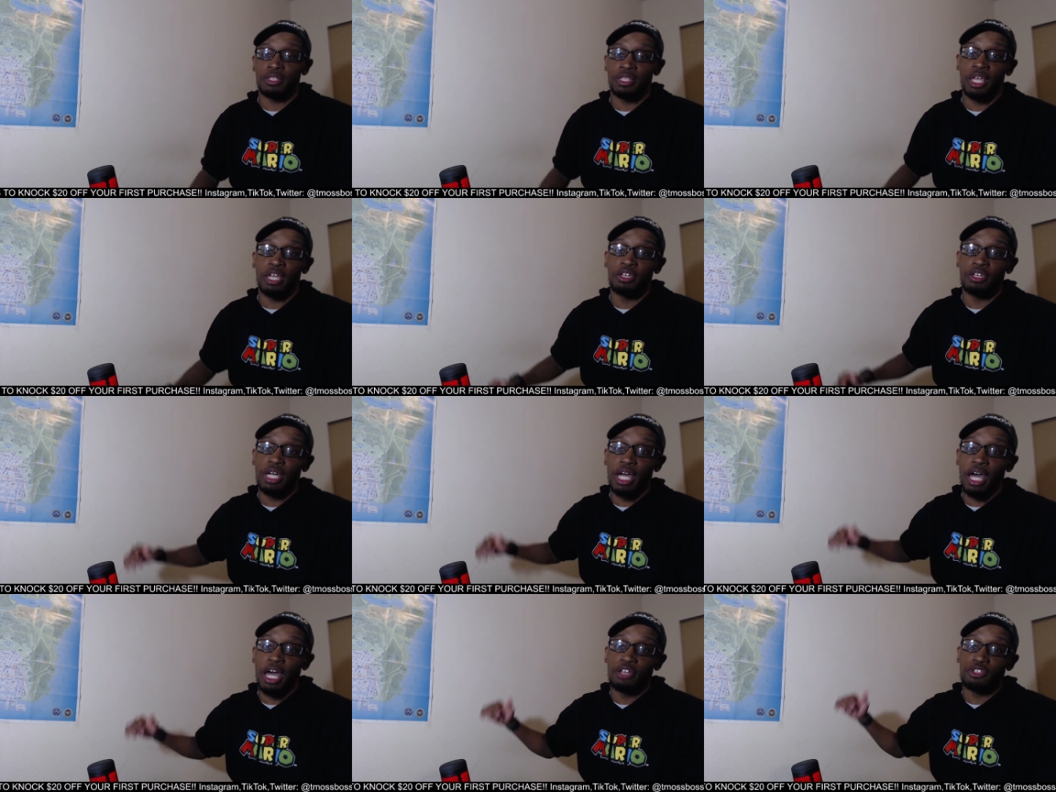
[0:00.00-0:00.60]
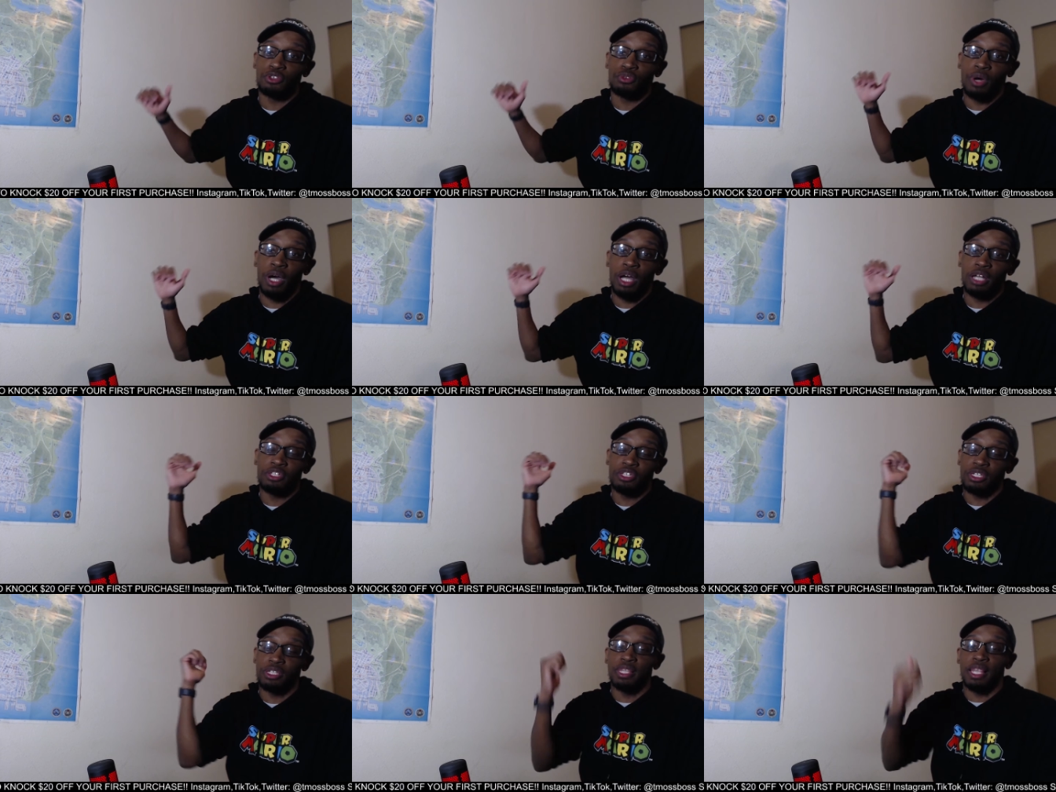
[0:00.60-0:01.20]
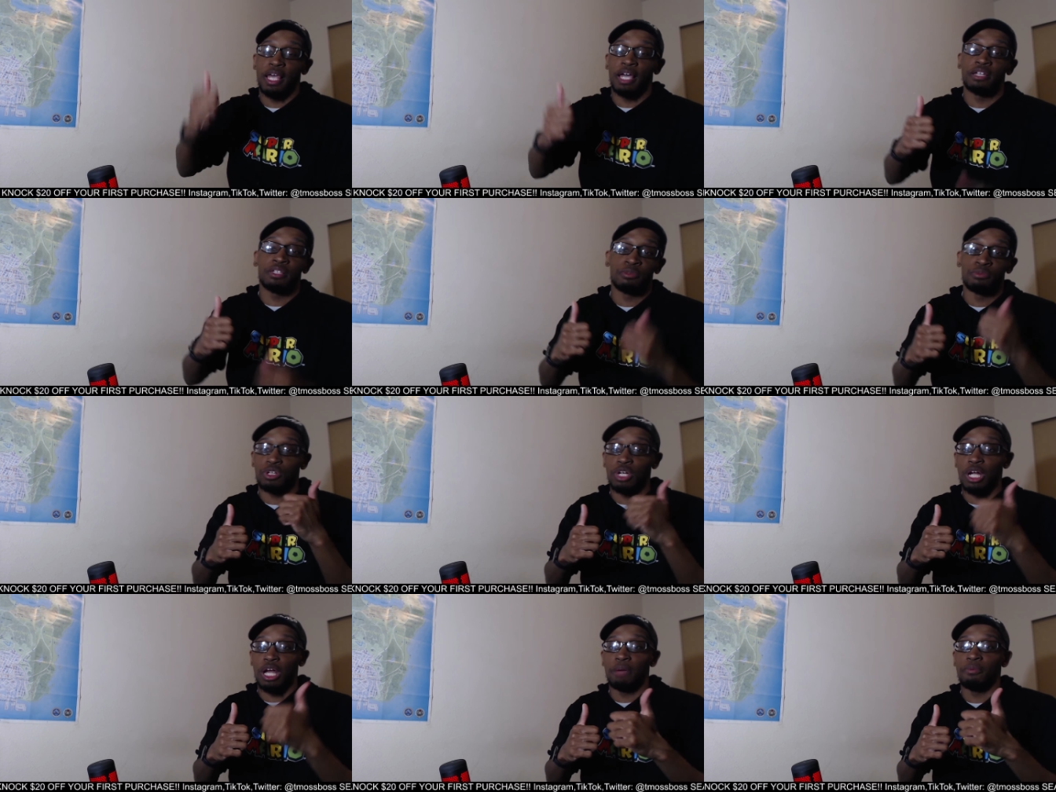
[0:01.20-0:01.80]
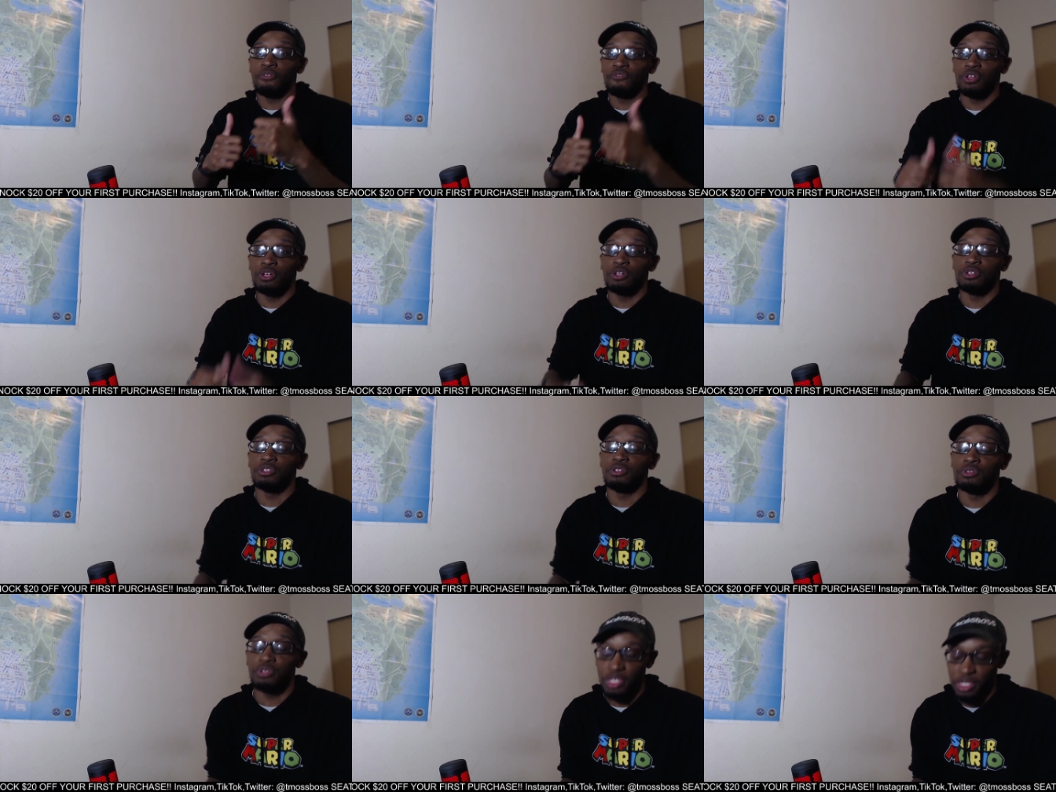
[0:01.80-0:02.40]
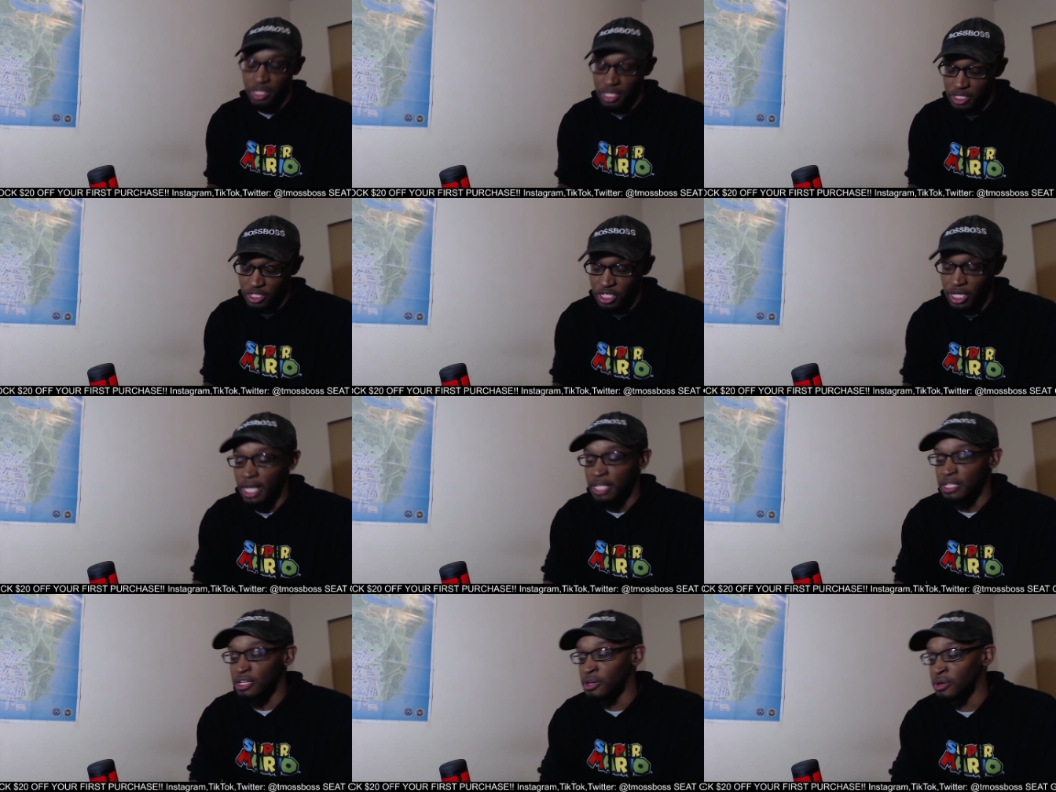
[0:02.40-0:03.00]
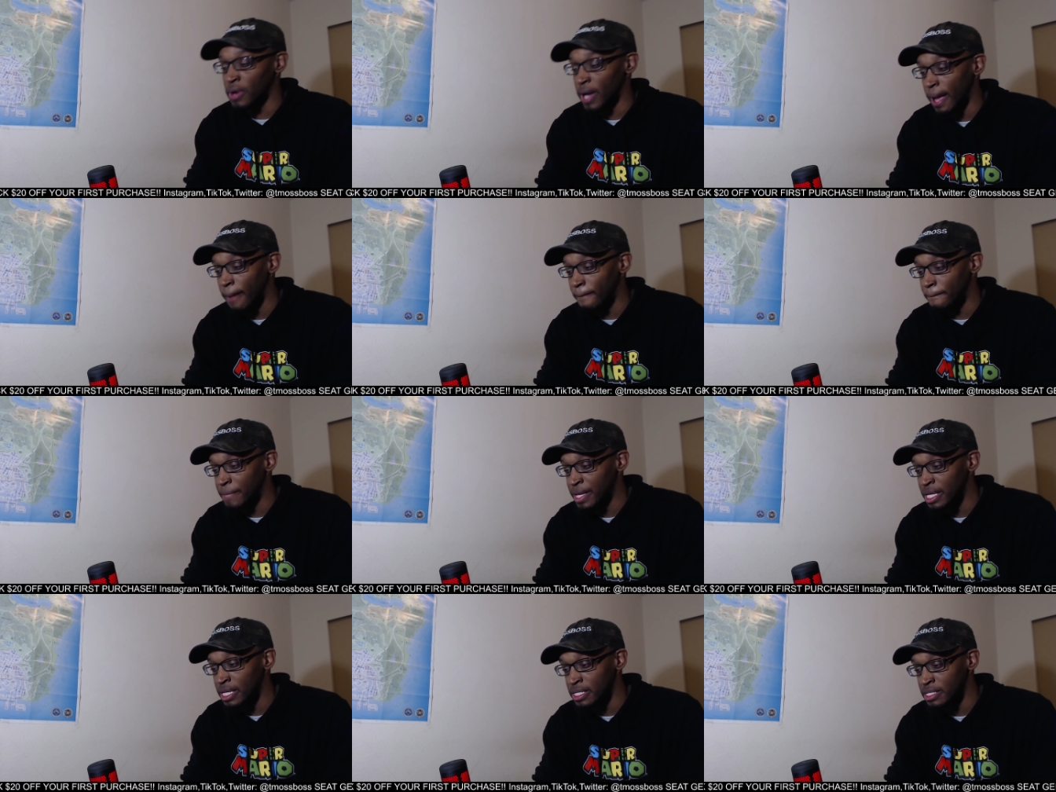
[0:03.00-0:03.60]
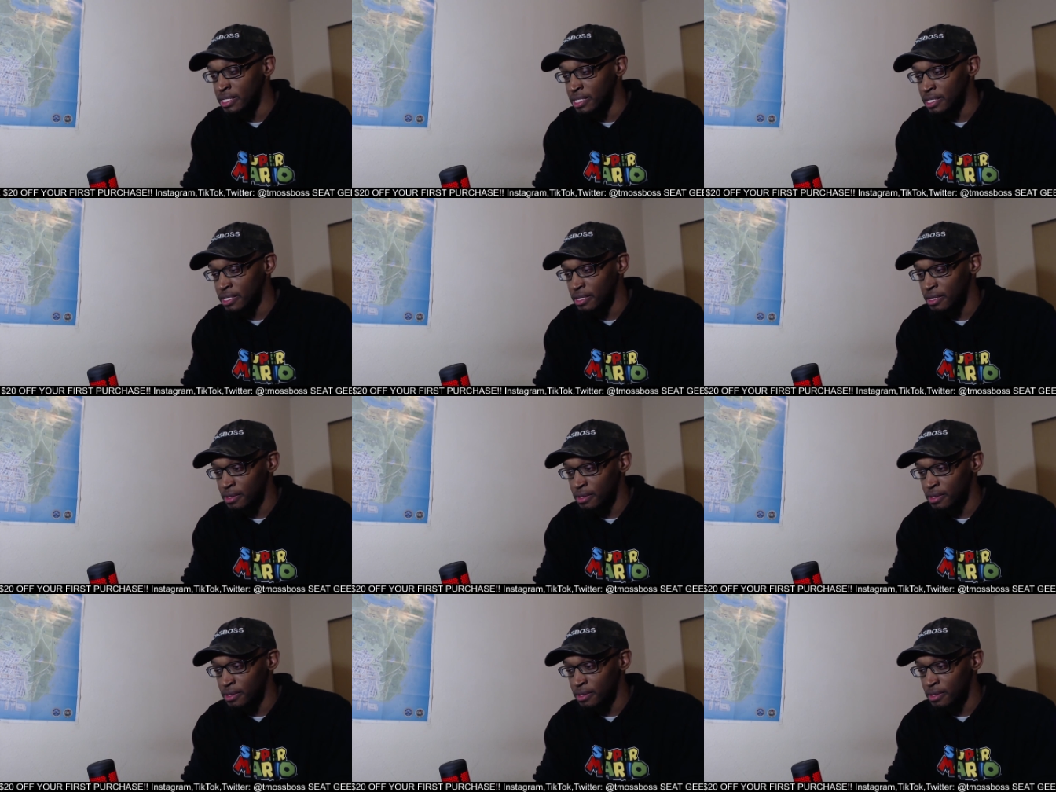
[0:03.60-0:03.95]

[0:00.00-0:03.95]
Thank you guys for watching. Like, subscribe if you're new to the channel, and peace.